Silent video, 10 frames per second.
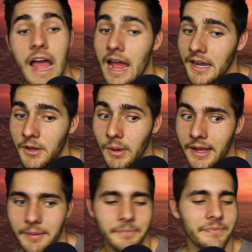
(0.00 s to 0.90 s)

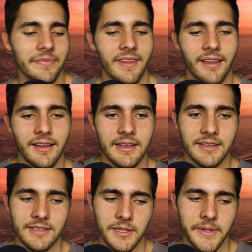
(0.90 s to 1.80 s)
Anyway,
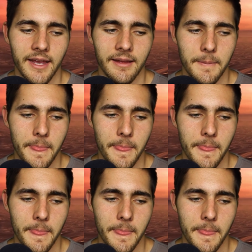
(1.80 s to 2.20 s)
so yeah.